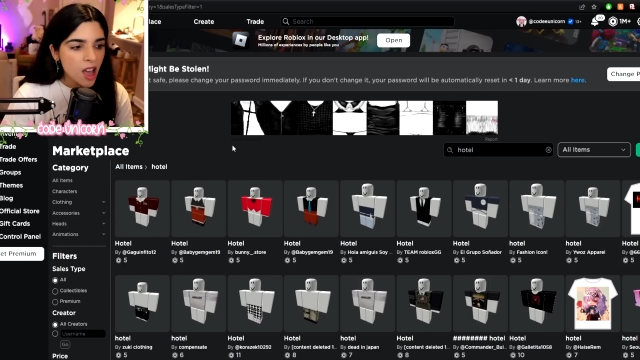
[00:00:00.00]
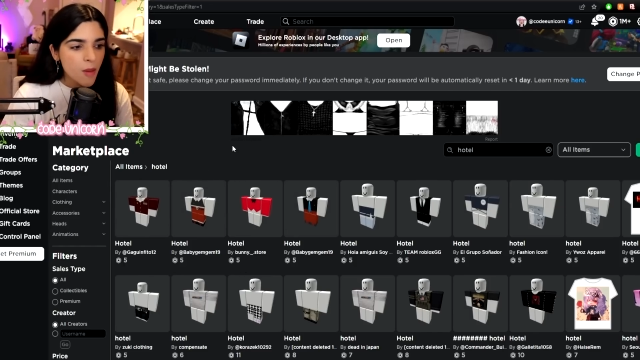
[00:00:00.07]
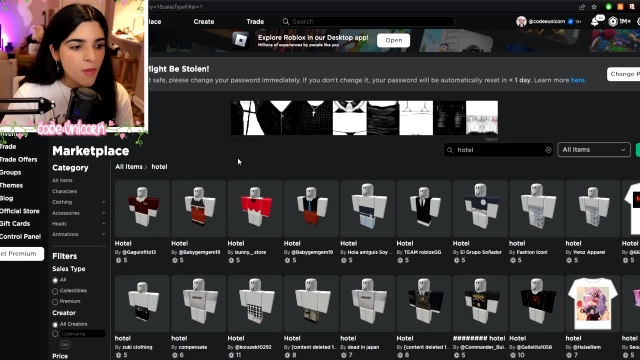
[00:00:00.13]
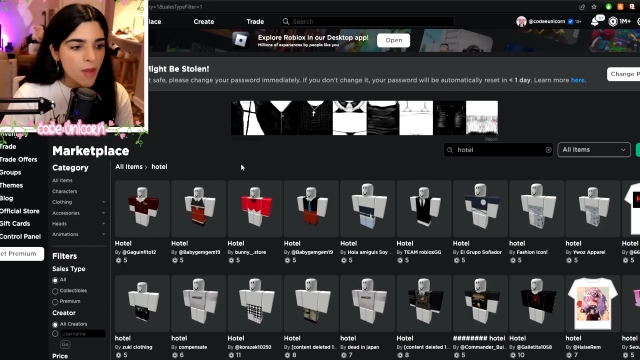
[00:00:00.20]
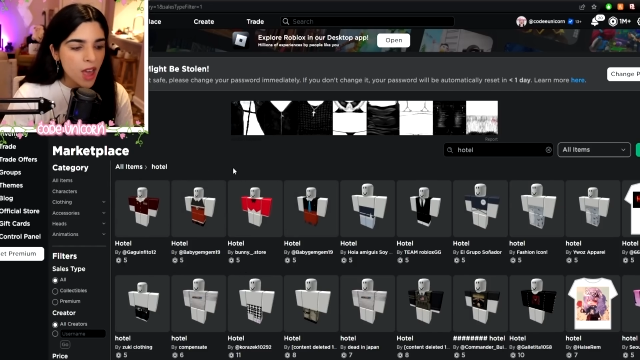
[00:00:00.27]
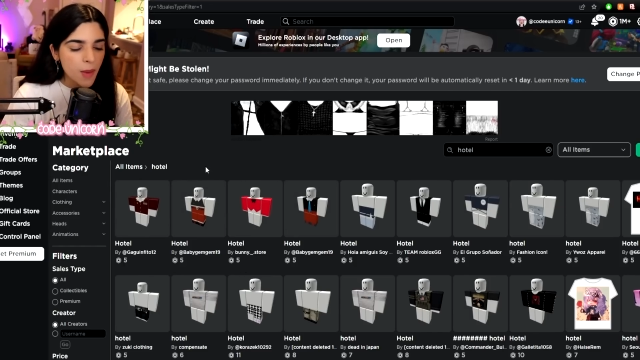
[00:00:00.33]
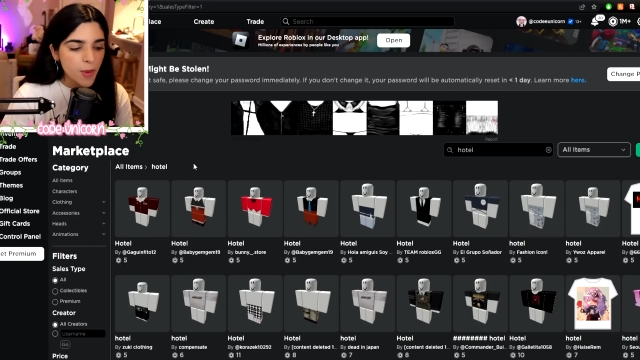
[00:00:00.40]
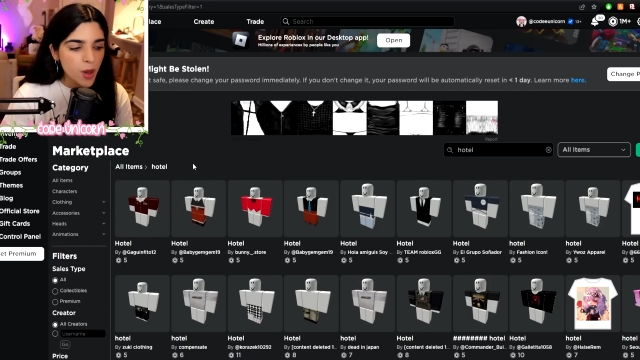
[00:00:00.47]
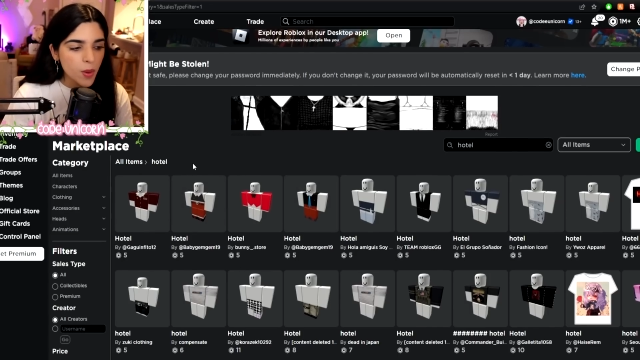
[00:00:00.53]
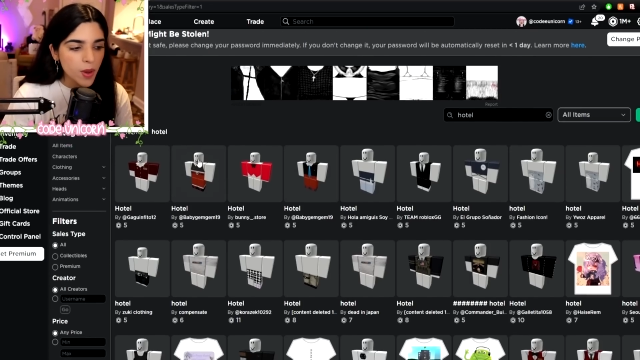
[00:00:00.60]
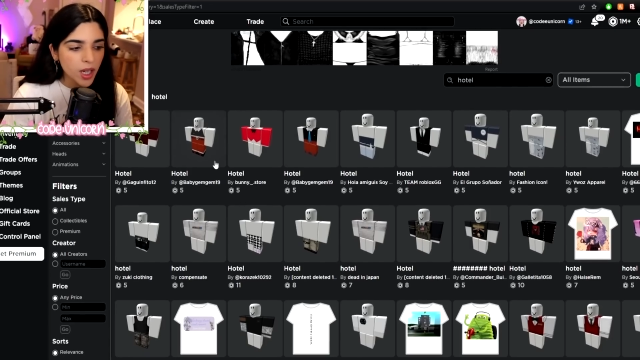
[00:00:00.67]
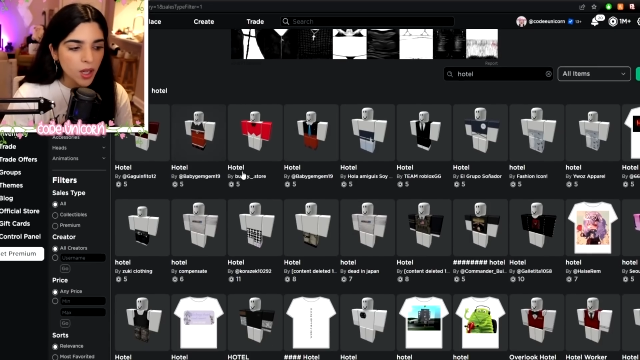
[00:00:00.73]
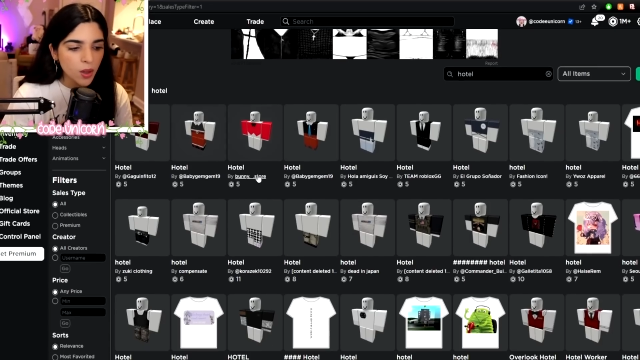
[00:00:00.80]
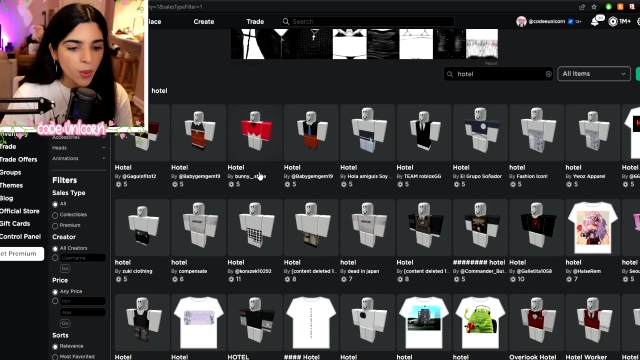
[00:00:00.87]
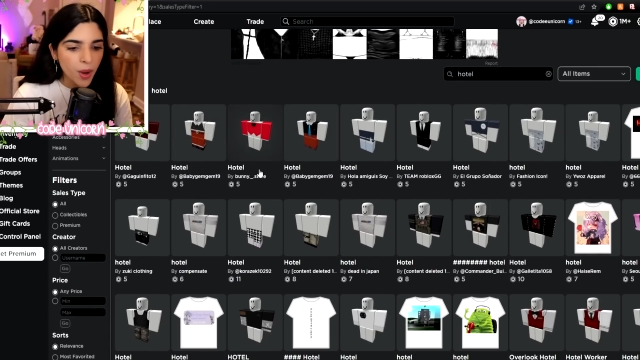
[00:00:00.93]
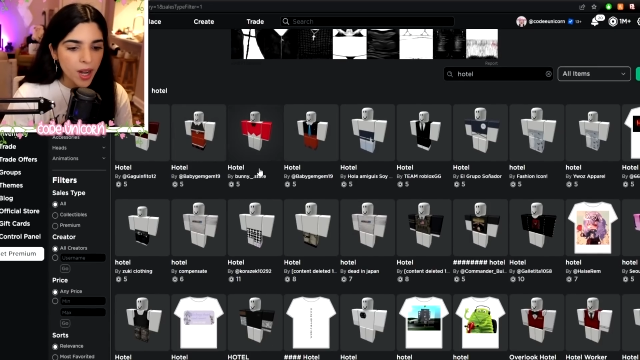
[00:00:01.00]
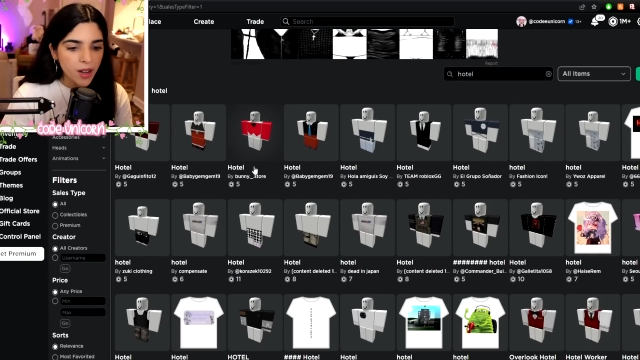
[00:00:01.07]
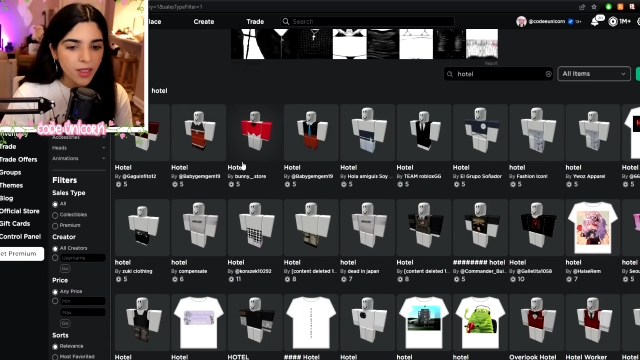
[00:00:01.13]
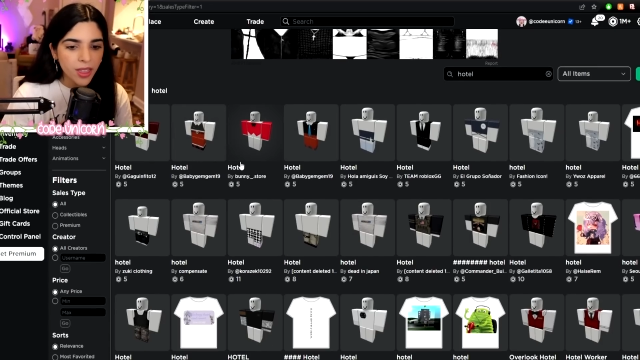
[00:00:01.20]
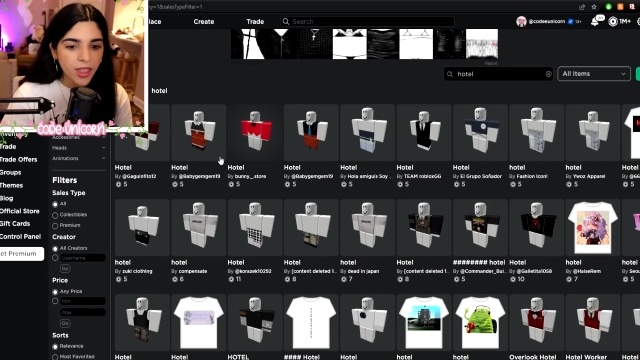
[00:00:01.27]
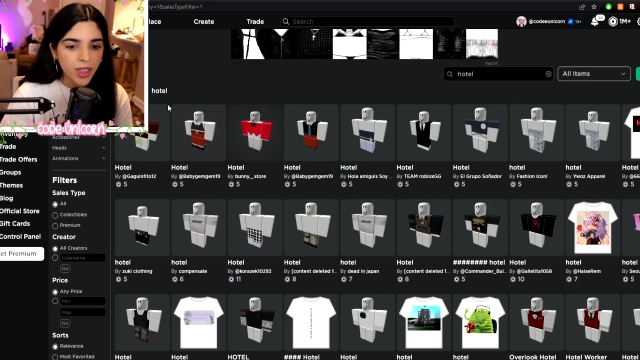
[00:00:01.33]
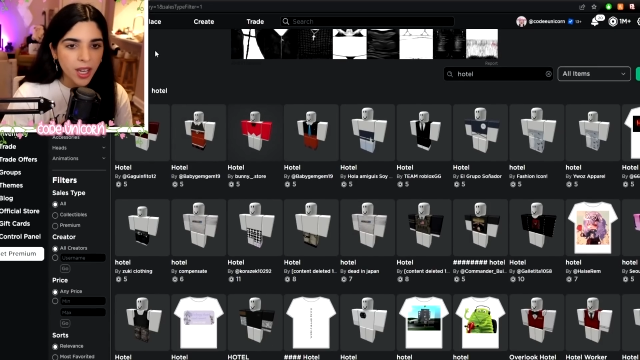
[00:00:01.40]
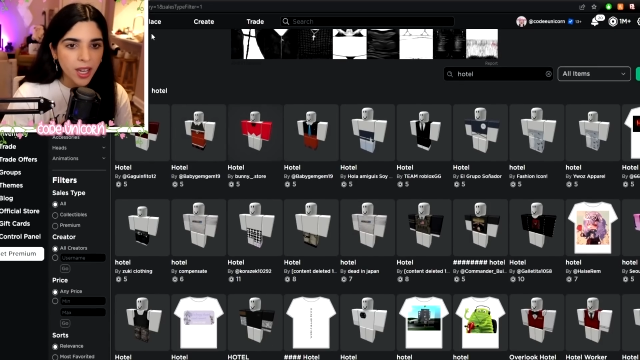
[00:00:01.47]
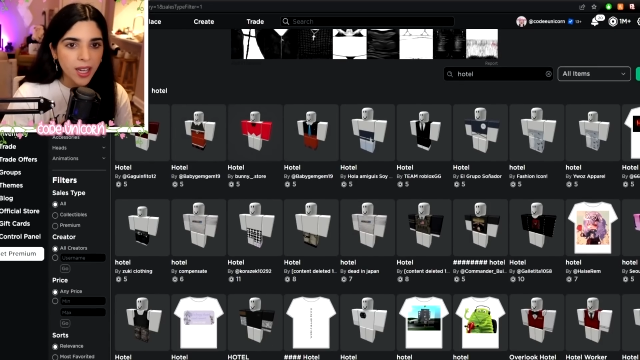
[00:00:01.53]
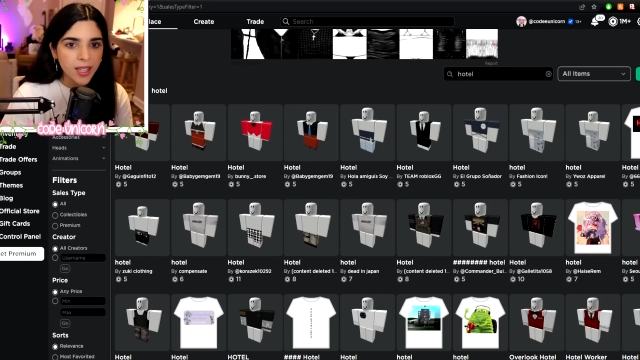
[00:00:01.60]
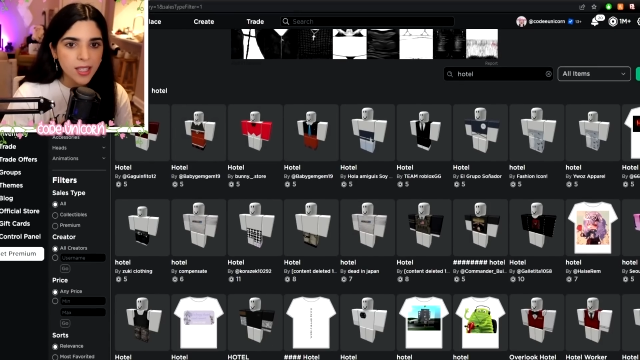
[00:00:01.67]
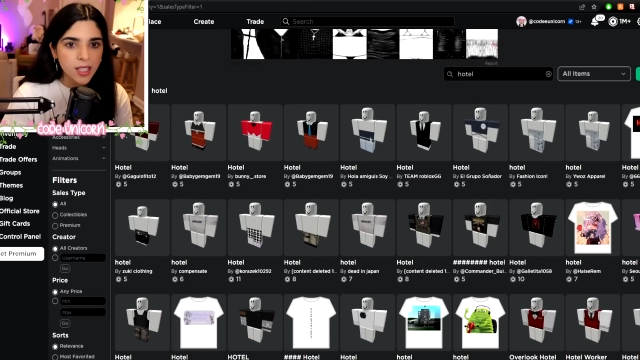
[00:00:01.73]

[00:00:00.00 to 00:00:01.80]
Maybe we could wear this.